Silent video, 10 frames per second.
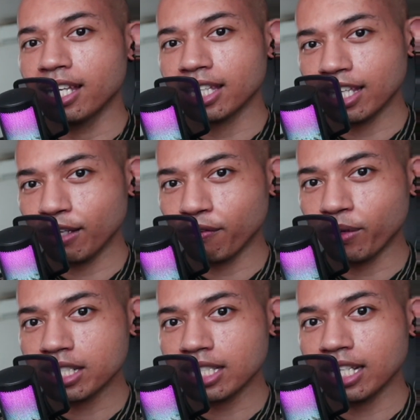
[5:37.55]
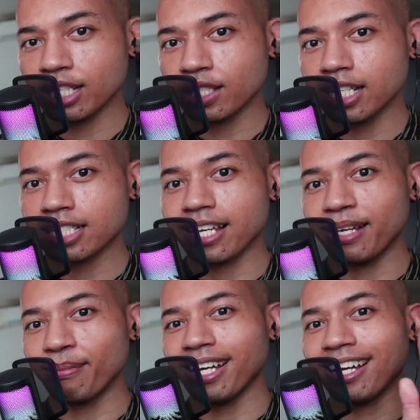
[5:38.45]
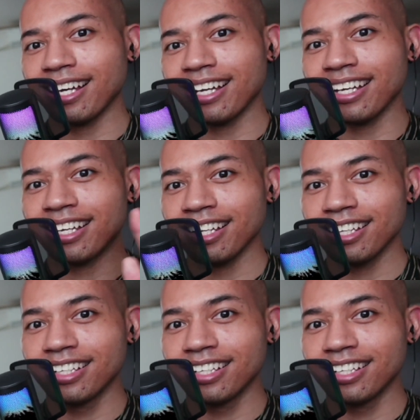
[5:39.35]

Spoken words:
Thank you for watching. I'll see you next time. Bye.